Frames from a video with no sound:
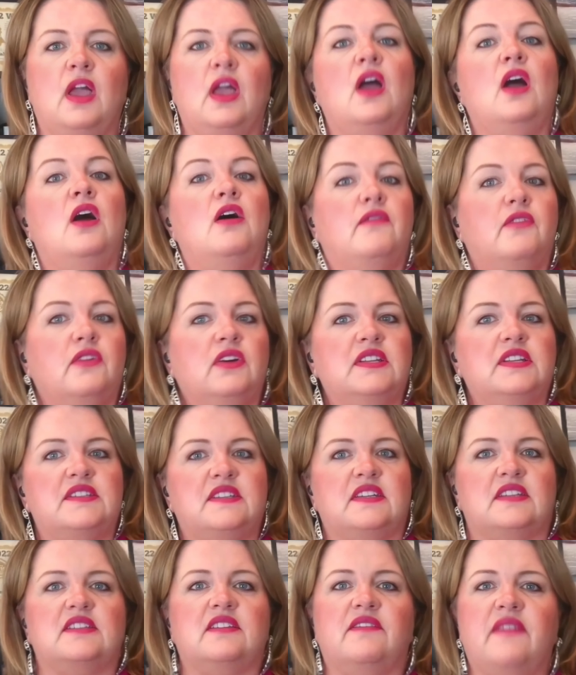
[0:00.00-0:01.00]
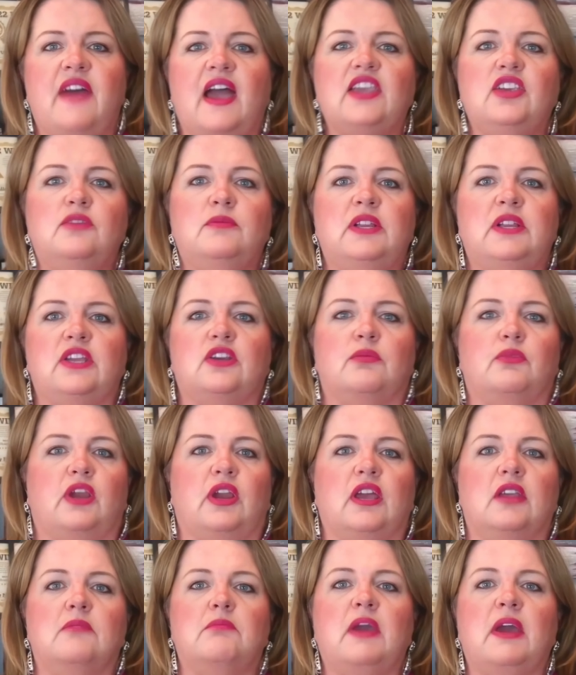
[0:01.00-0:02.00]
For instance, a vacuum cleaner
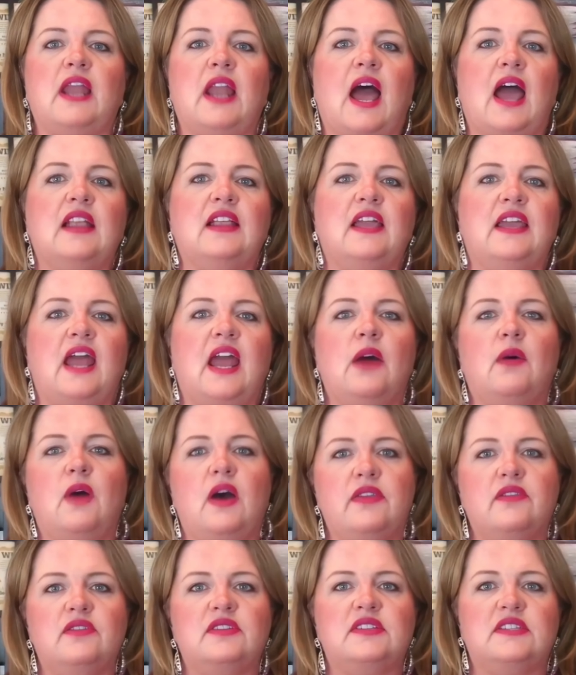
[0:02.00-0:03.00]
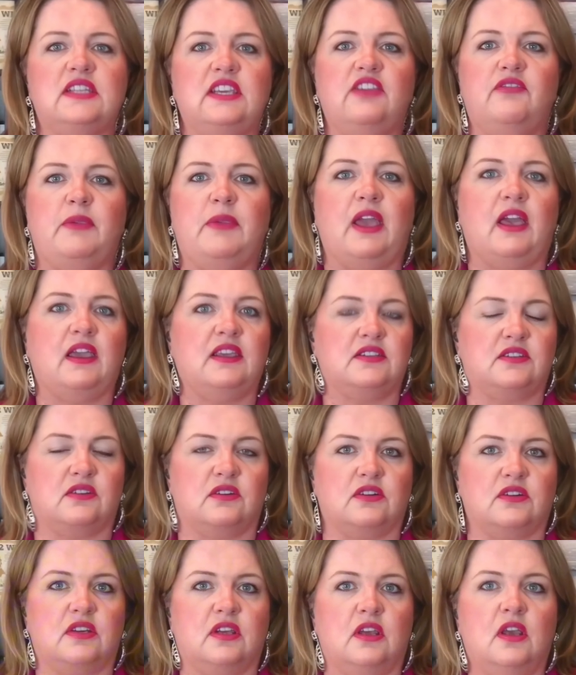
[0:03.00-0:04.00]
brand might highlight how others leave behind dirt,
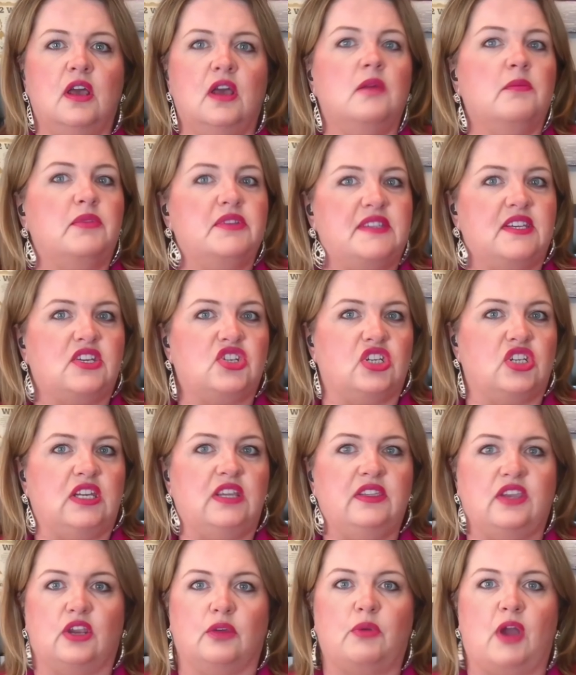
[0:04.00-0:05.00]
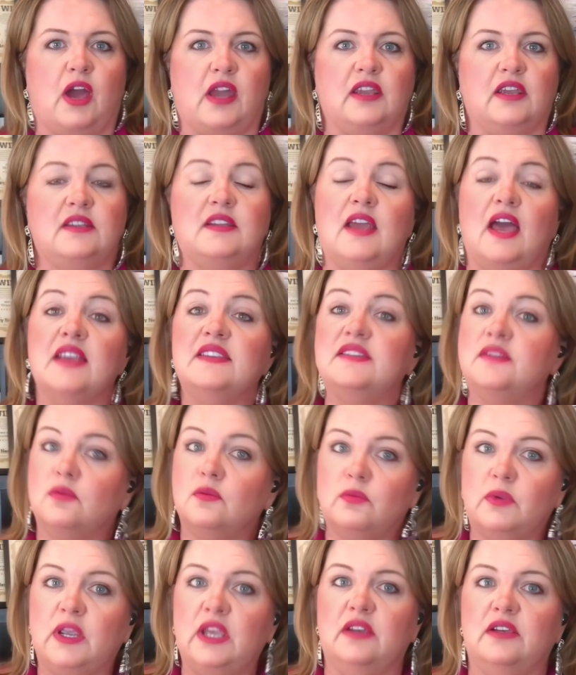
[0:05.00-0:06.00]
positioning their product as the
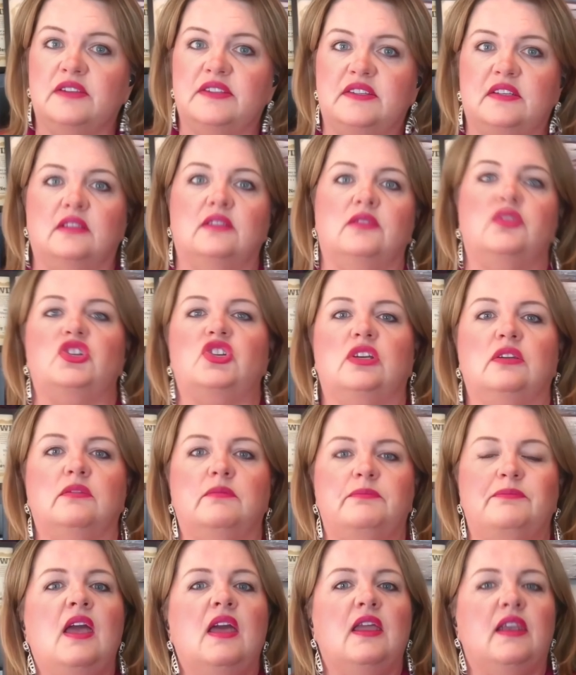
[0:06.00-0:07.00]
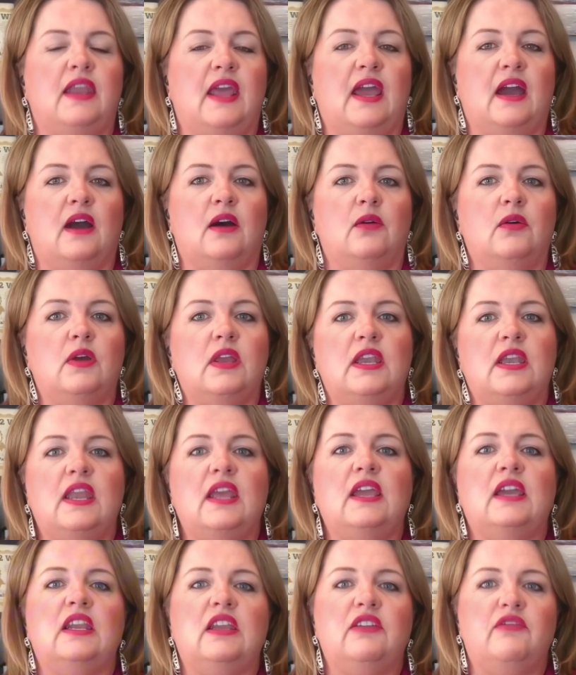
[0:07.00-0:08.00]
real solution. Now,
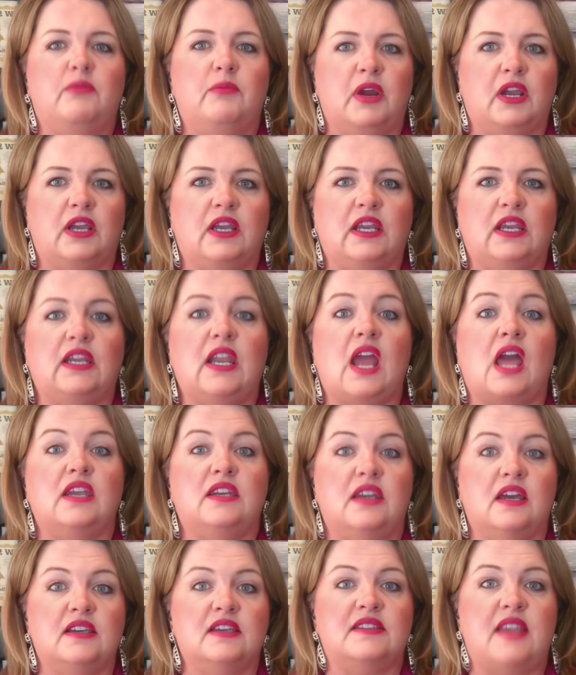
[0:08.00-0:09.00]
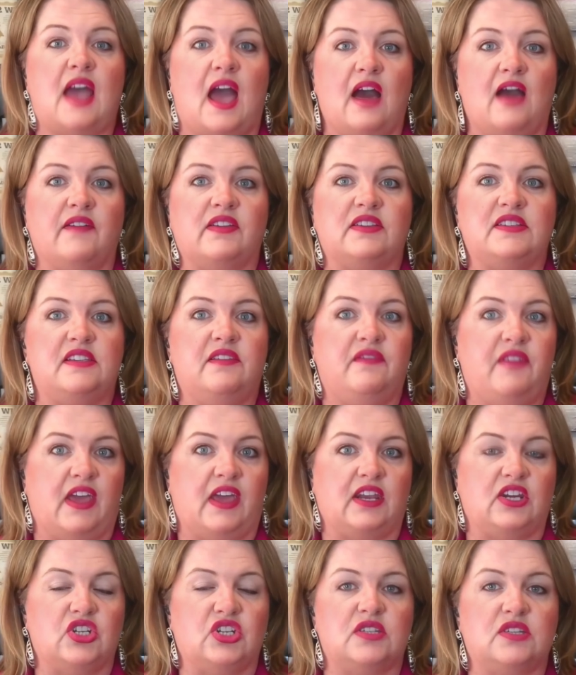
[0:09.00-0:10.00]
negative marketing does have its
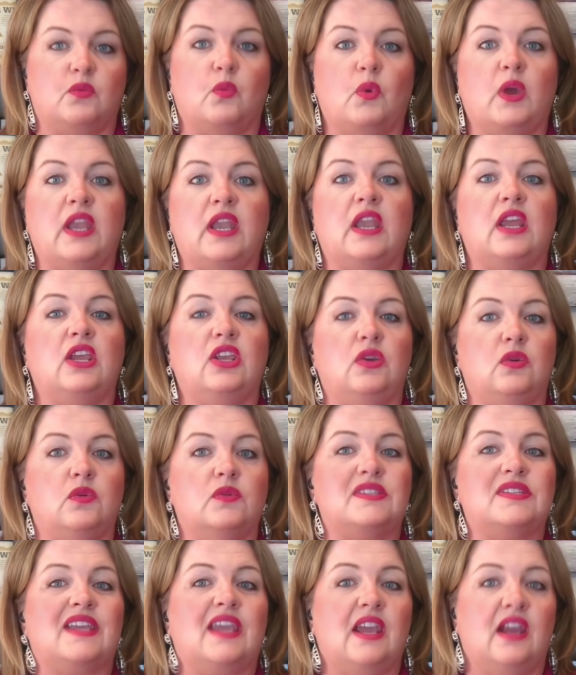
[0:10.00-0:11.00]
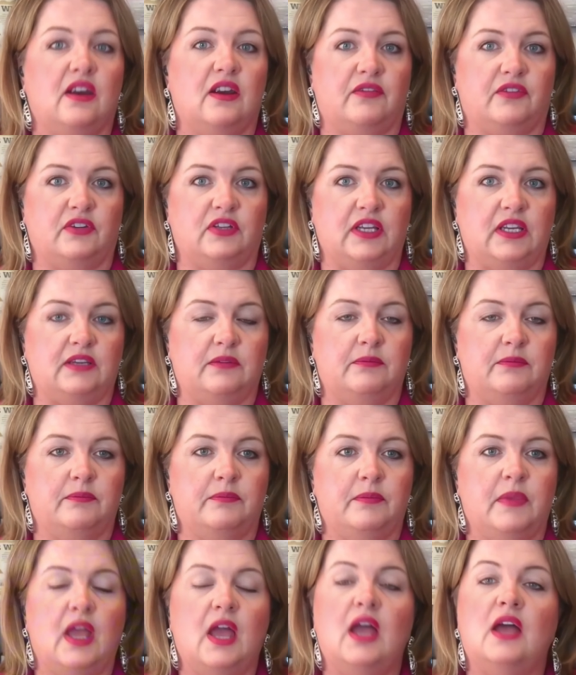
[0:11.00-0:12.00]
advantages when used carefully.
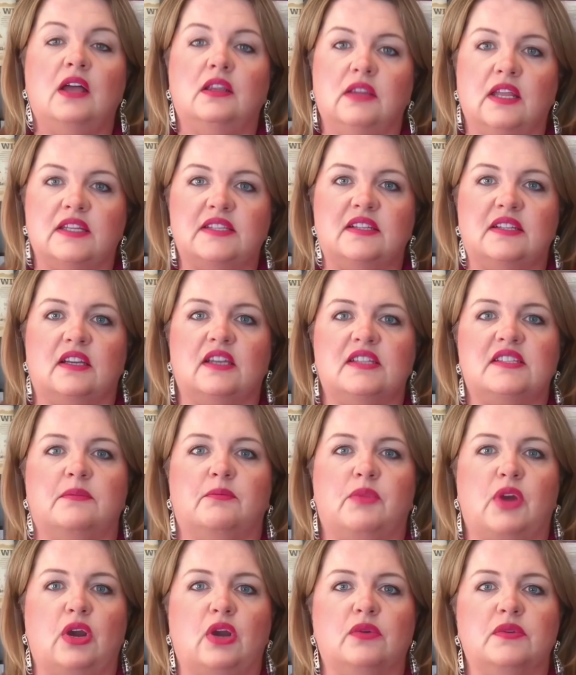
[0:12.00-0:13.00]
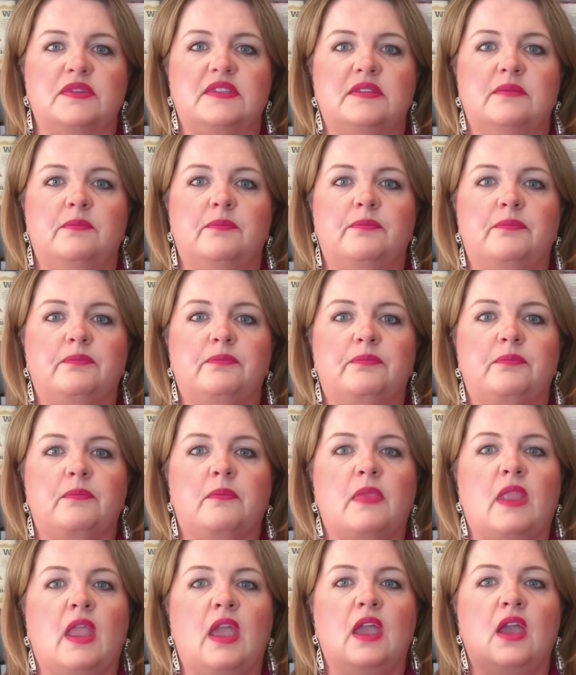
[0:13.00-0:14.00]
Let's look at some pros.
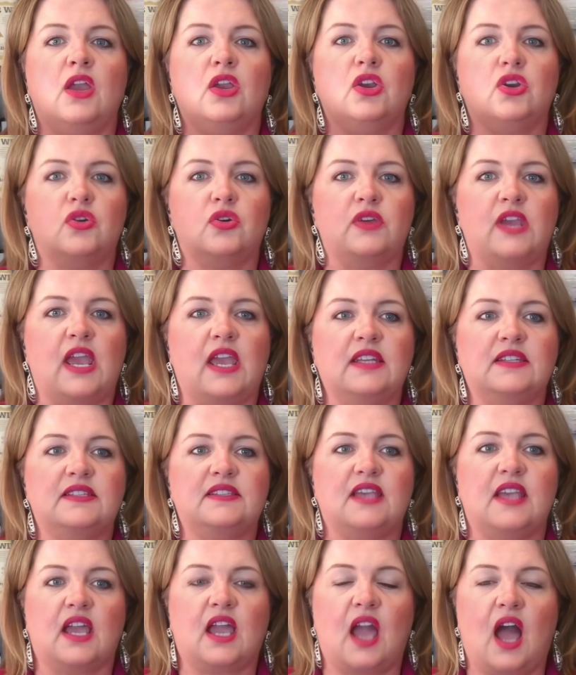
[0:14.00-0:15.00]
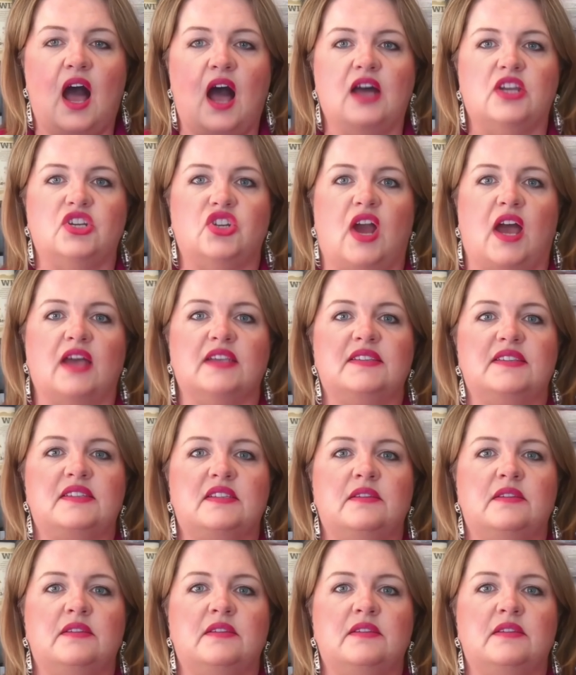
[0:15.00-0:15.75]
Creates contrast.